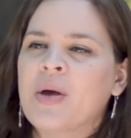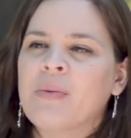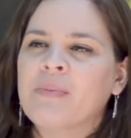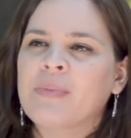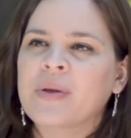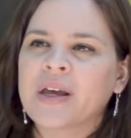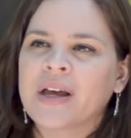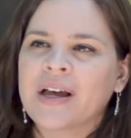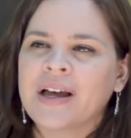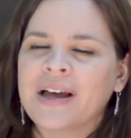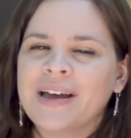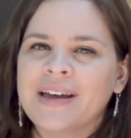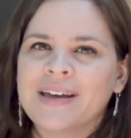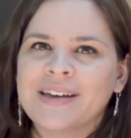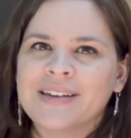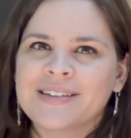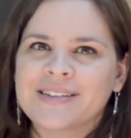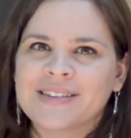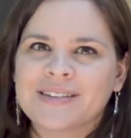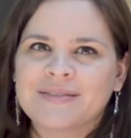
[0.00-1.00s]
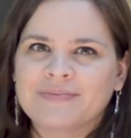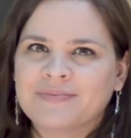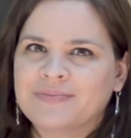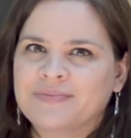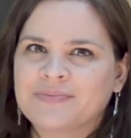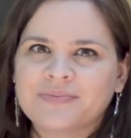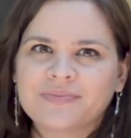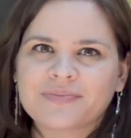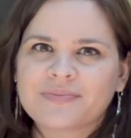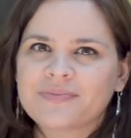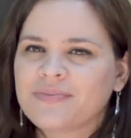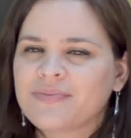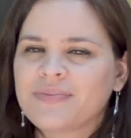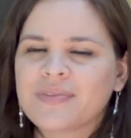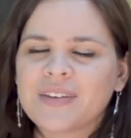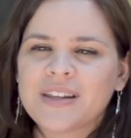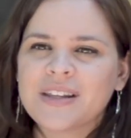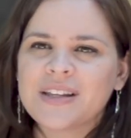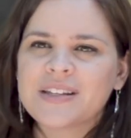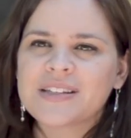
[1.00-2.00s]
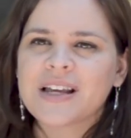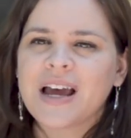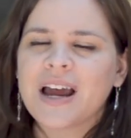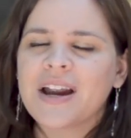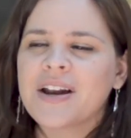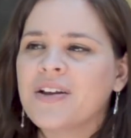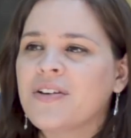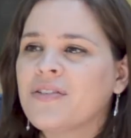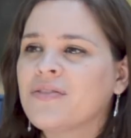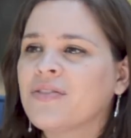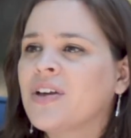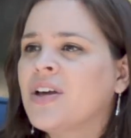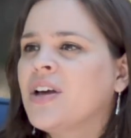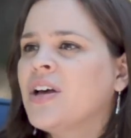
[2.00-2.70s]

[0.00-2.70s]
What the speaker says: because this kind of